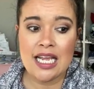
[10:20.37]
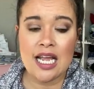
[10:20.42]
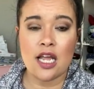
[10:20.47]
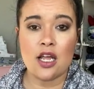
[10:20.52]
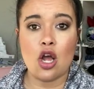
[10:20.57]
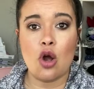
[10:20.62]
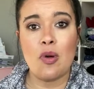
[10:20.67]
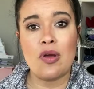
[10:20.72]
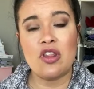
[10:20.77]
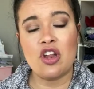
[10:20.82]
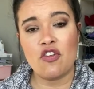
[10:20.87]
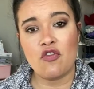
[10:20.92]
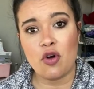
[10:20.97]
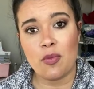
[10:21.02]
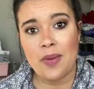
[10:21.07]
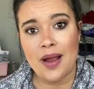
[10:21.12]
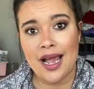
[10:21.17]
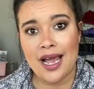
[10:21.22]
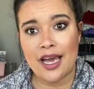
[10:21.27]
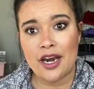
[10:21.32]
I go in there for
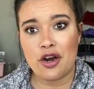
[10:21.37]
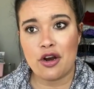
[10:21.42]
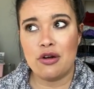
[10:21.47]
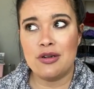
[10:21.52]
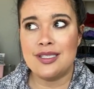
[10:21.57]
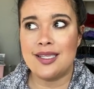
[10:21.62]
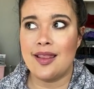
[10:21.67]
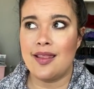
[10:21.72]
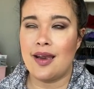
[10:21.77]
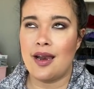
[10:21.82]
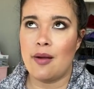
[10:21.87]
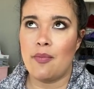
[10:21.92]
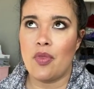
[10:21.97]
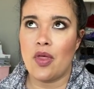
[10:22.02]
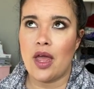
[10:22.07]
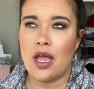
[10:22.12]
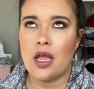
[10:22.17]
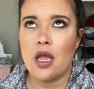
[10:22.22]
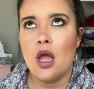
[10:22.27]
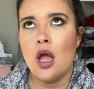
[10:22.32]
patterns and then I'm
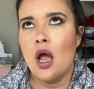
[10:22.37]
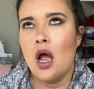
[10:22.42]
like,